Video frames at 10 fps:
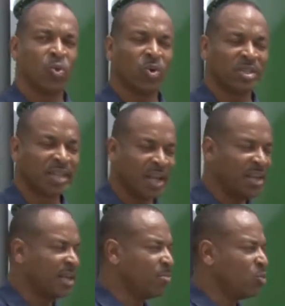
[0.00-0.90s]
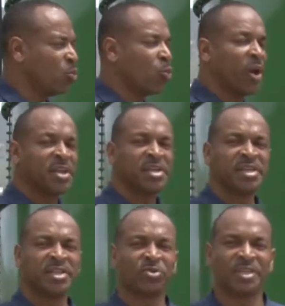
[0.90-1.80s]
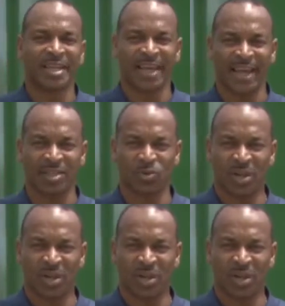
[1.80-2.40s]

will tell them when they need to decant.